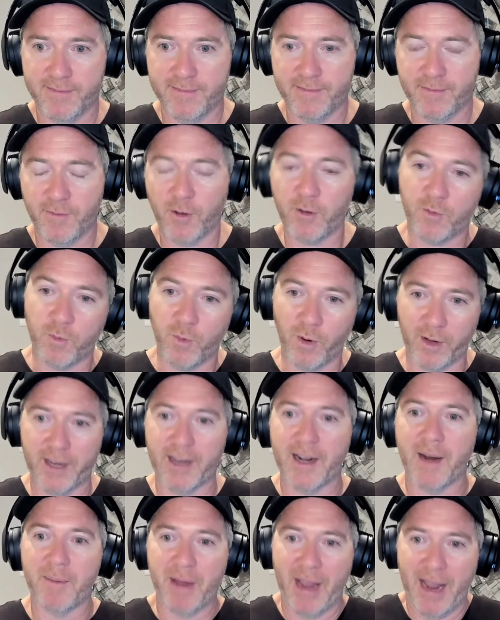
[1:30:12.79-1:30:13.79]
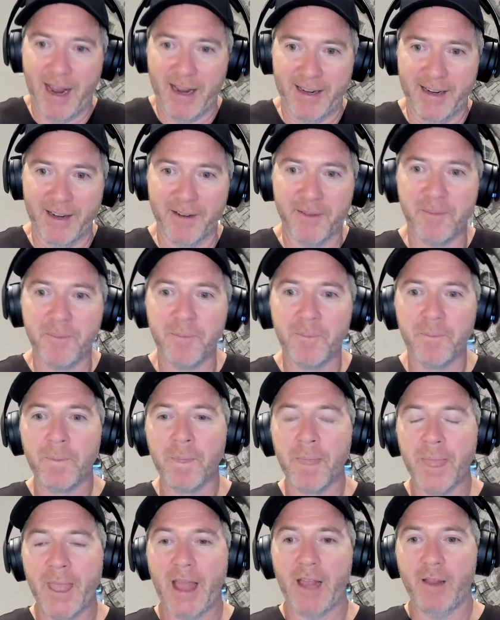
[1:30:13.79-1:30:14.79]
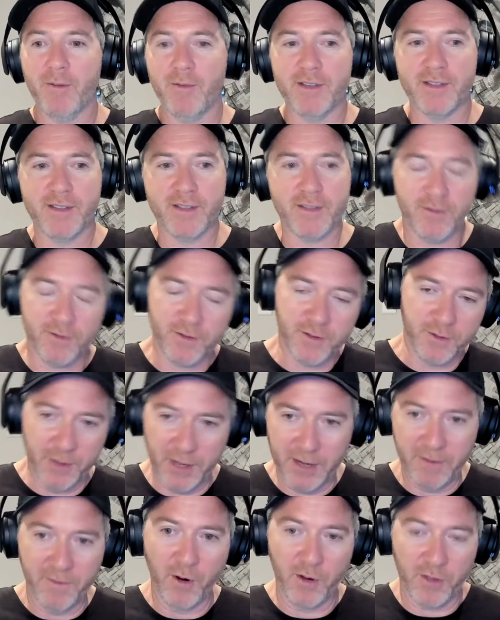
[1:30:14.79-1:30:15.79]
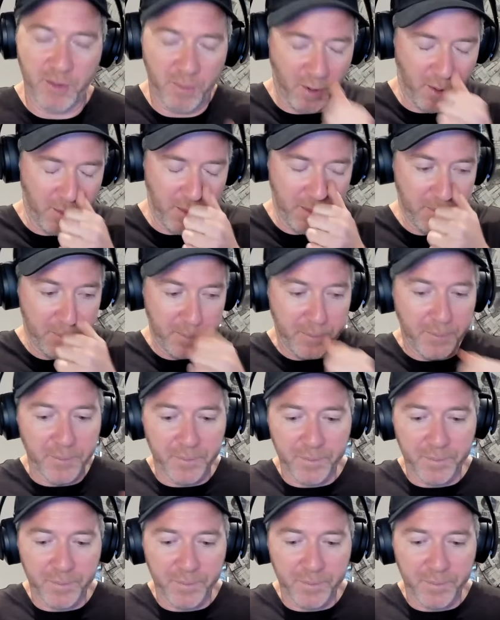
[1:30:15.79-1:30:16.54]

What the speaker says: Not what can I be adding. In other words, to invert the problem.